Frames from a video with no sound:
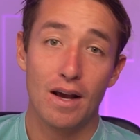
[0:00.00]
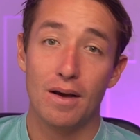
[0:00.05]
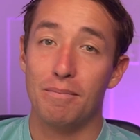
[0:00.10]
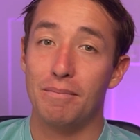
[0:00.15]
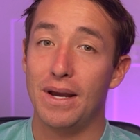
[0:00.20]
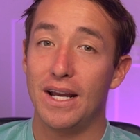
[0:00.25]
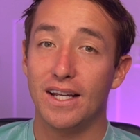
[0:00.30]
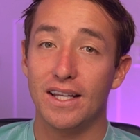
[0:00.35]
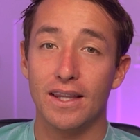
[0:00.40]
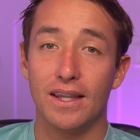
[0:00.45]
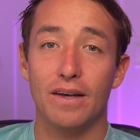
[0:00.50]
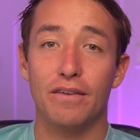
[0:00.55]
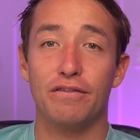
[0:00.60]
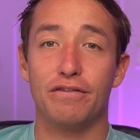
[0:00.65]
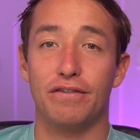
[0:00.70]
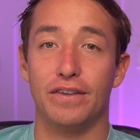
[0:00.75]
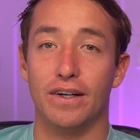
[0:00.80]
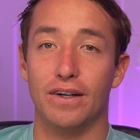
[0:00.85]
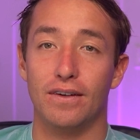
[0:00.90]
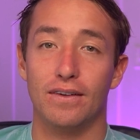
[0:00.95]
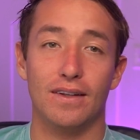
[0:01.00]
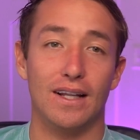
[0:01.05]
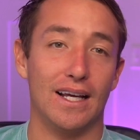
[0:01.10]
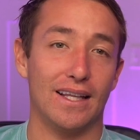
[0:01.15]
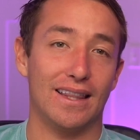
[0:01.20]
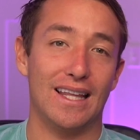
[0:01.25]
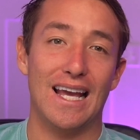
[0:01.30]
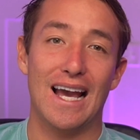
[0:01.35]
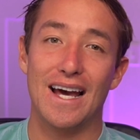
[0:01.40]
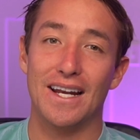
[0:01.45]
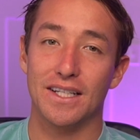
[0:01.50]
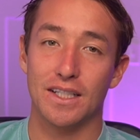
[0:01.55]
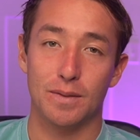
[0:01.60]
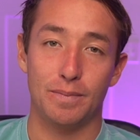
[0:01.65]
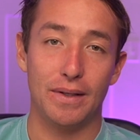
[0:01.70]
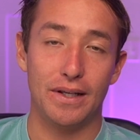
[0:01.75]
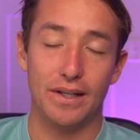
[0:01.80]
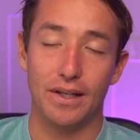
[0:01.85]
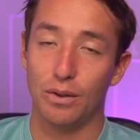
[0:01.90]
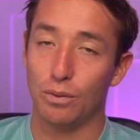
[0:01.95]
making them feel like the ad is
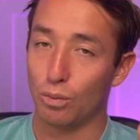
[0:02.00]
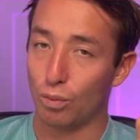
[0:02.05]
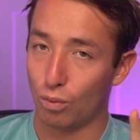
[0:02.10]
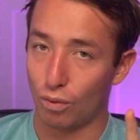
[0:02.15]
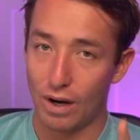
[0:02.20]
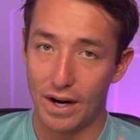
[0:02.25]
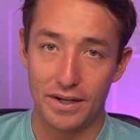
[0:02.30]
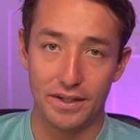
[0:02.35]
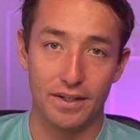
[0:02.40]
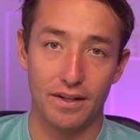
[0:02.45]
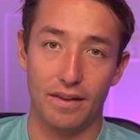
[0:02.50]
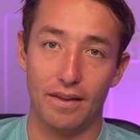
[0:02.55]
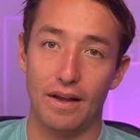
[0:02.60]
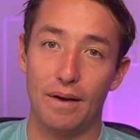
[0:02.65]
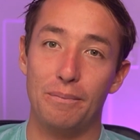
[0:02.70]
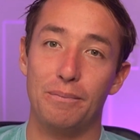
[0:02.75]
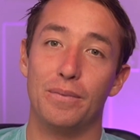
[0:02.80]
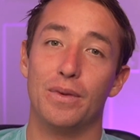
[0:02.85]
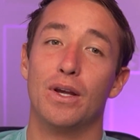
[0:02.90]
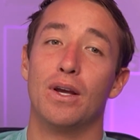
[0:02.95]
speaking right to them.